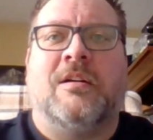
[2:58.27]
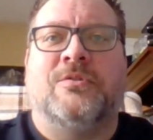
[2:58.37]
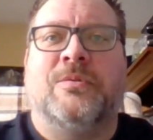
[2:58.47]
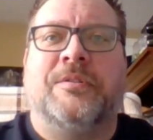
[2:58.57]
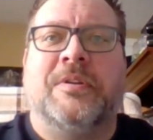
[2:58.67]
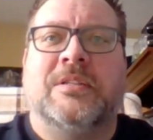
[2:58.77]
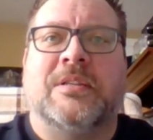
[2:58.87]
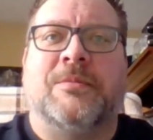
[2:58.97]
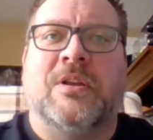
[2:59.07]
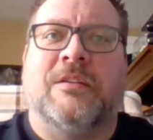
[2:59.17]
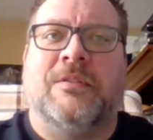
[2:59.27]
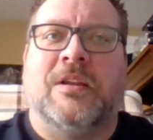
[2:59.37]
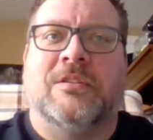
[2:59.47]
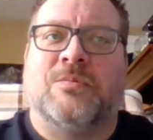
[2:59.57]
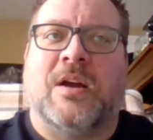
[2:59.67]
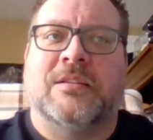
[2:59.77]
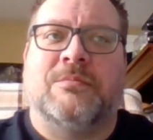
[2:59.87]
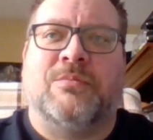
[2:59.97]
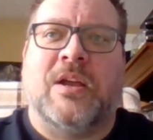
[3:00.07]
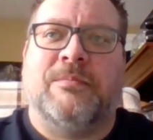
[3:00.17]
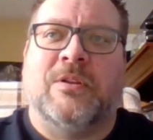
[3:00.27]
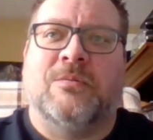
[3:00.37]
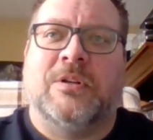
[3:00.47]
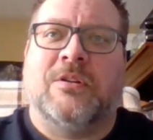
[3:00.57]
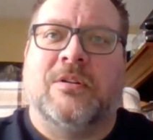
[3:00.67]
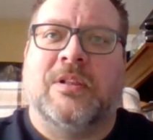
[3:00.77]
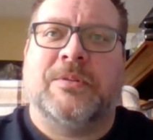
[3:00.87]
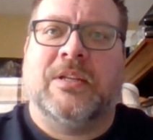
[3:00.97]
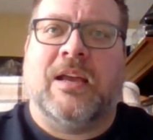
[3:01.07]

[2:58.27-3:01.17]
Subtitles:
On dreary summer evenings, Roz and Bright Bill would curl up